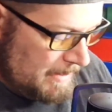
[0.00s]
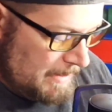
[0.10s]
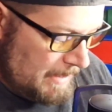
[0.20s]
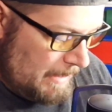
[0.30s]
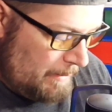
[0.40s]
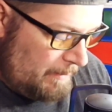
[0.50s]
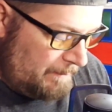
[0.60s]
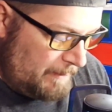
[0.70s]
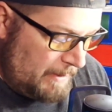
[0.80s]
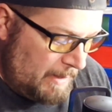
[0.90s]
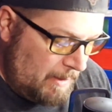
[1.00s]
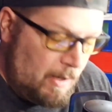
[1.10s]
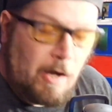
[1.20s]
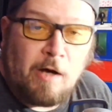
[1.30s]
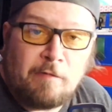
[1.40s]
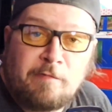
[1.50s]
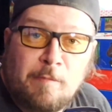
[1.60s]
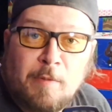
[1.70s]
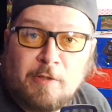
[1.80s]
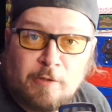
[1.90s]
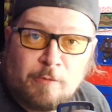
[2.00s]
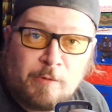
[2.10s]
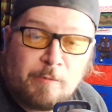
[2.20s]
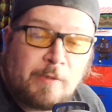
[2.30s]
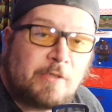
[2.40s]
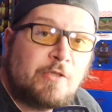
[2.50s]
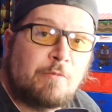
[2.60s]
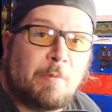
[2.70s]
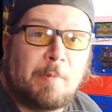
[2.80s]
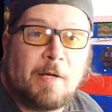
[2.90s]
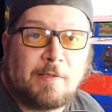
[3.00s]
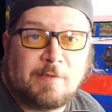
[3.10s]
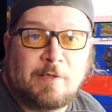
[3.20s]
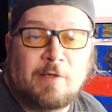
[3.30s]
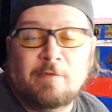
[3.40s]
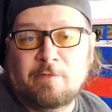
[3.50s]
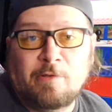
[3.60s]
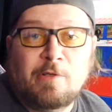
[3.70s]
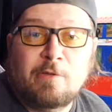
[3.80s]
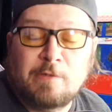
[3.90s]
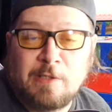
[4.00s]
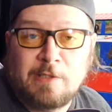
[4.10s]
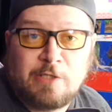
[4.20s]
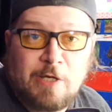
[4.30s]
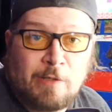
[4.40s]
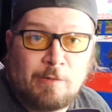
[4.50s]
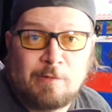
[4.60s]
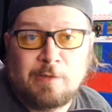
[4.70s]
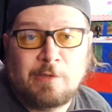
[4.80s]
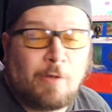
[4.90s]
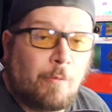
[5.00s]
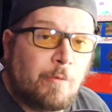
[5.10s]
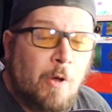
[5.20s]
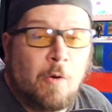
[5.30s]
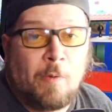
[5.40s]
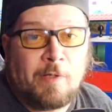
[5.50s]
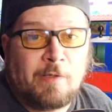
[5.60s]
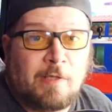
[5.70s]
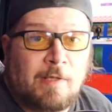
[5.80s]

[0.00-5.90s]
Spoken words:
Now, if you're unfamiliar with what the Super Pockets are, if you're new to the channel and you don't know anything